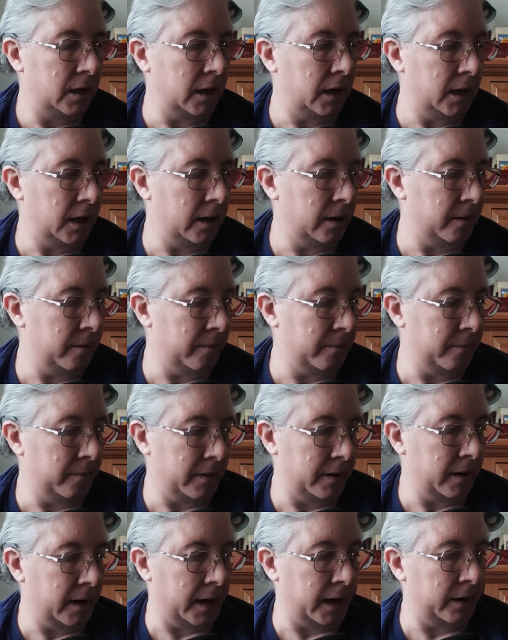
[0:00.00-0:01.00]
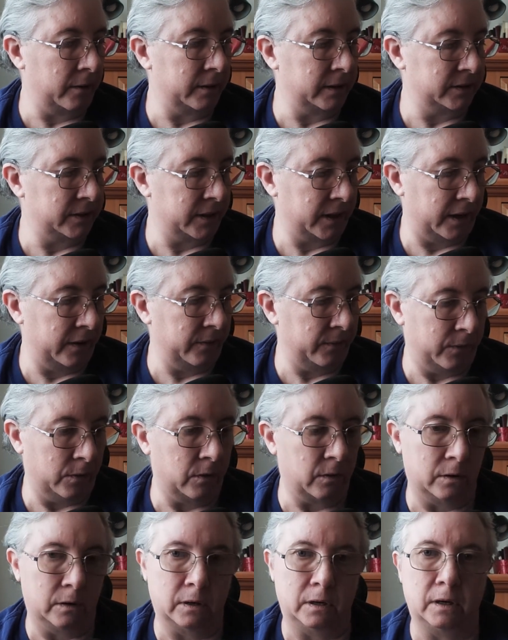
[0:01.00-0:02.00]
I would say
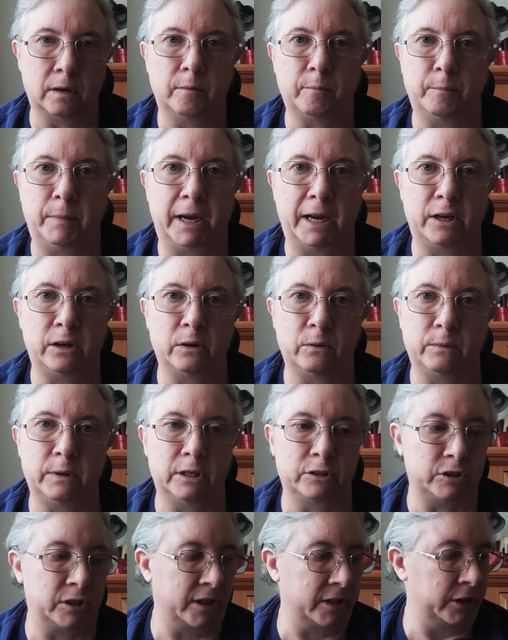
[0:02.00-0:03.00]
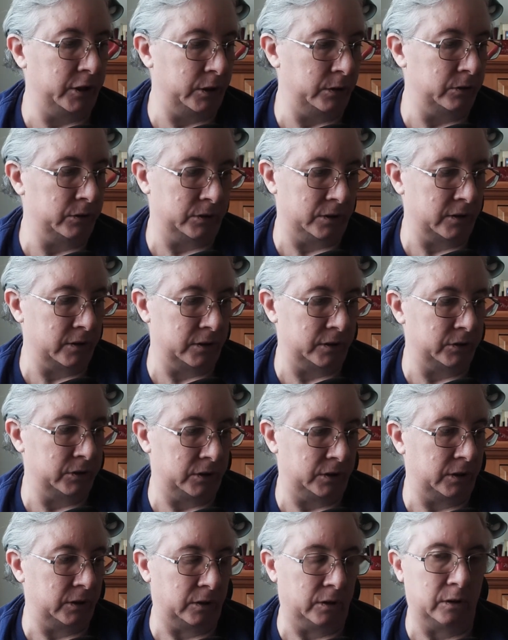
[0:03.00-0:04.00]
for manual wheelchair
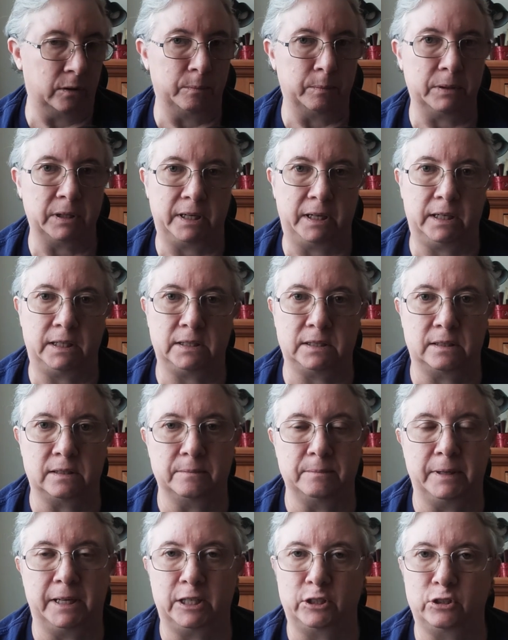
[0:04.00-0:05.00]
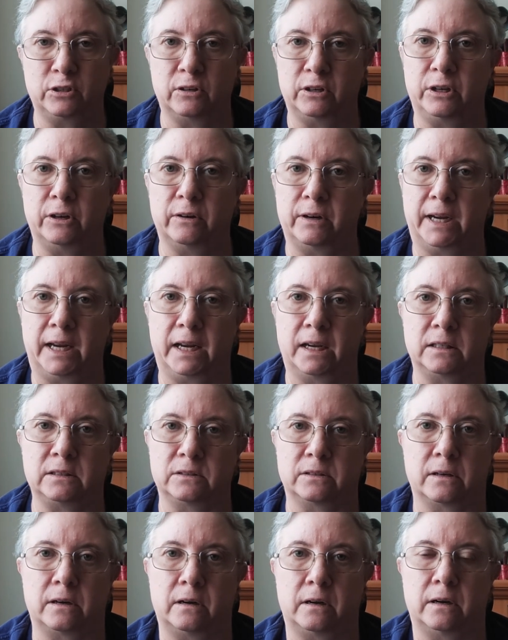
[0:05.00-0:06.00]
users, you know, please make sure your
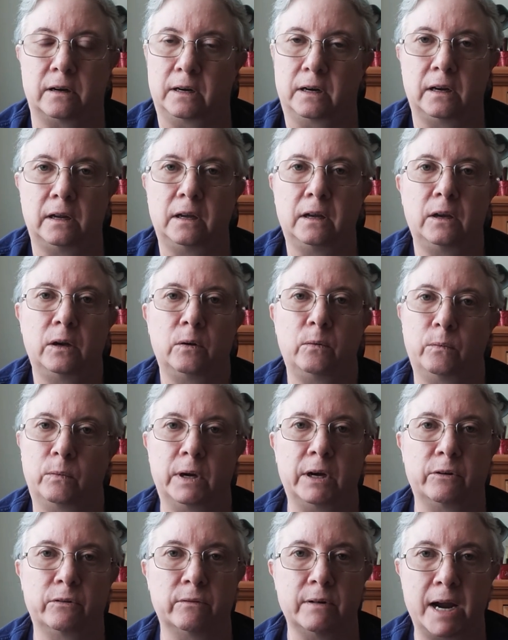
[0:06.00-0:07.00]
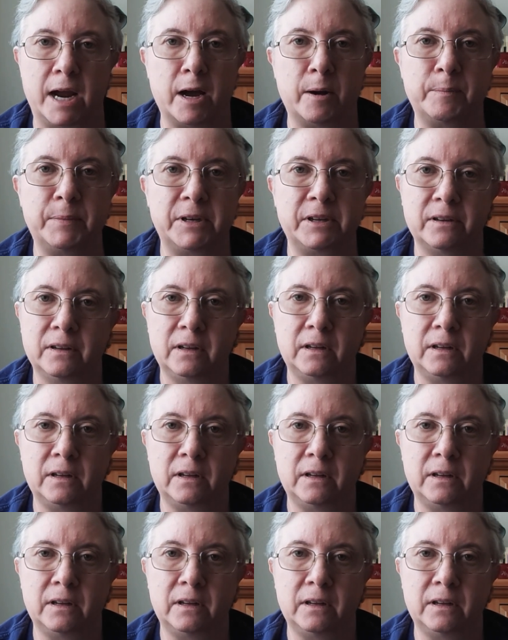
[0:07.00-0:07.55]
hands are well wrapped.